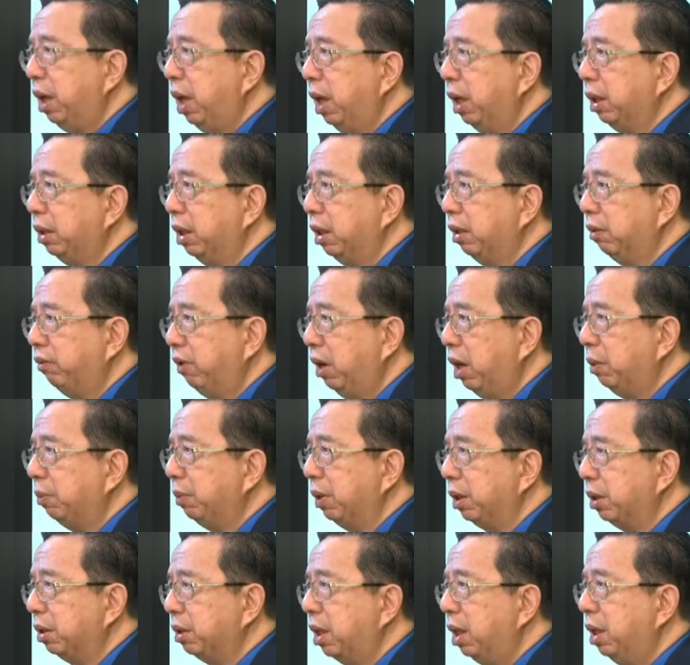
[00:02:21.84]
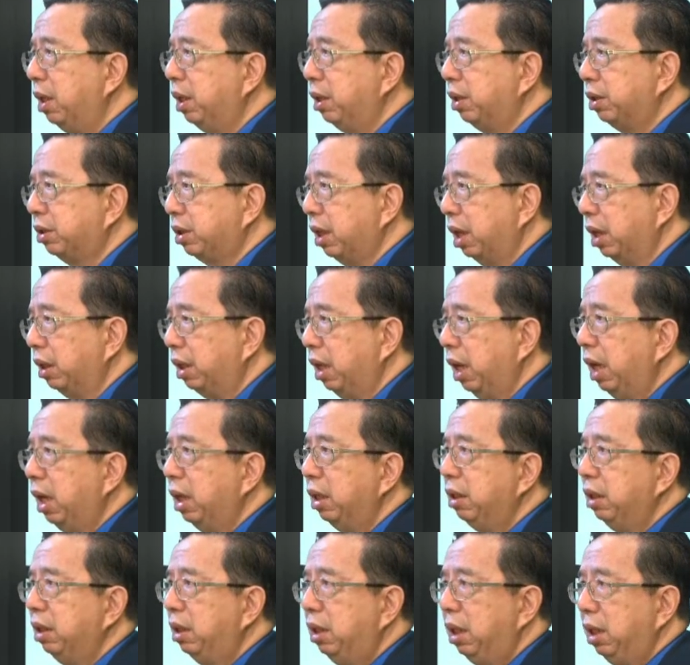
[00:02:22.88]
and environment, said
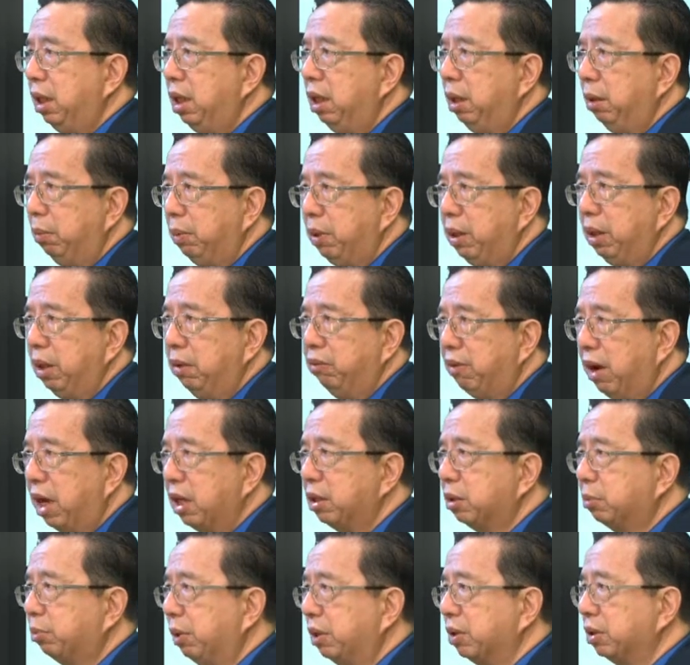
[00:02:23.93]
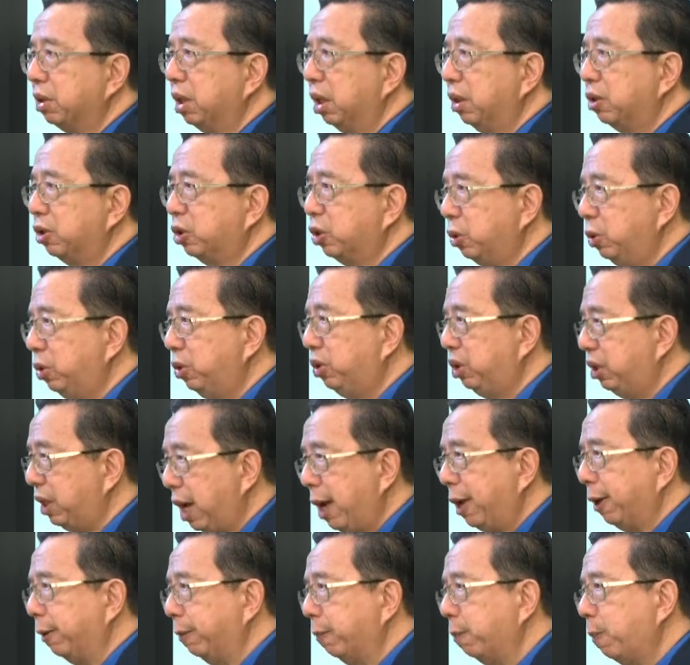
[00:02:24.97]
NDB Vice President Zhu
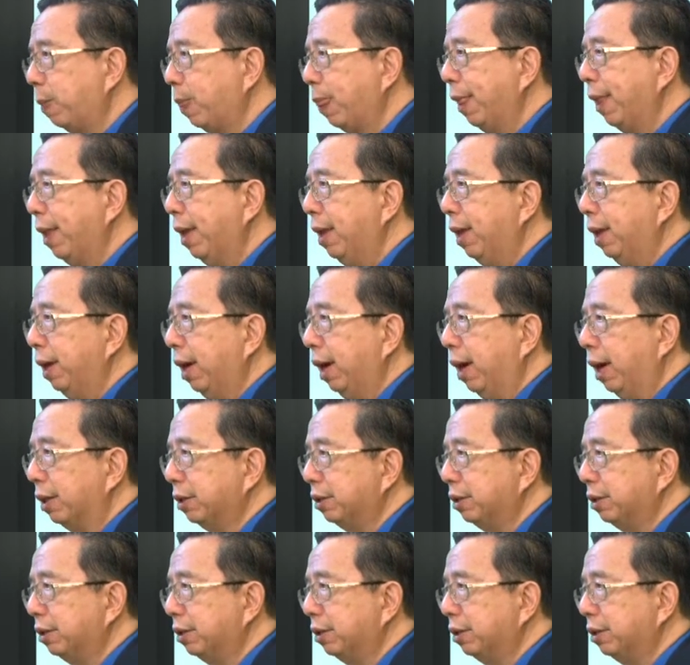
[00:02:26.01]
Xian, uh,